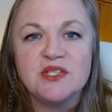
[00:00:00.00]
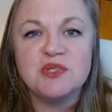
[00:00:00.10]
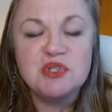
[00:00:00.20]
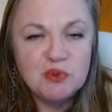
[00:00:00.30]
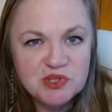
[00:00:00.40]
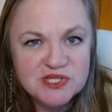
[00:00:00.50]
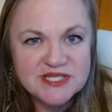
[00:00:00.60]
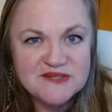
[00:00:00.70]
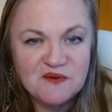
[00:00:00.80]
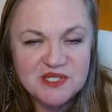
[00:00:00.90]
So
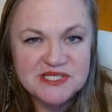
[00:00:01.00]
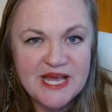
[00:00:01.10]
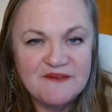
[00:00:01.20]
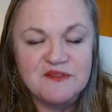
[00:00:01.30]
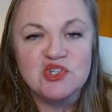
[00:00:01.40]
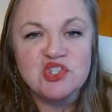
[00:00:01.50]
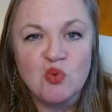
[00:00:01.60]
264 staff, they're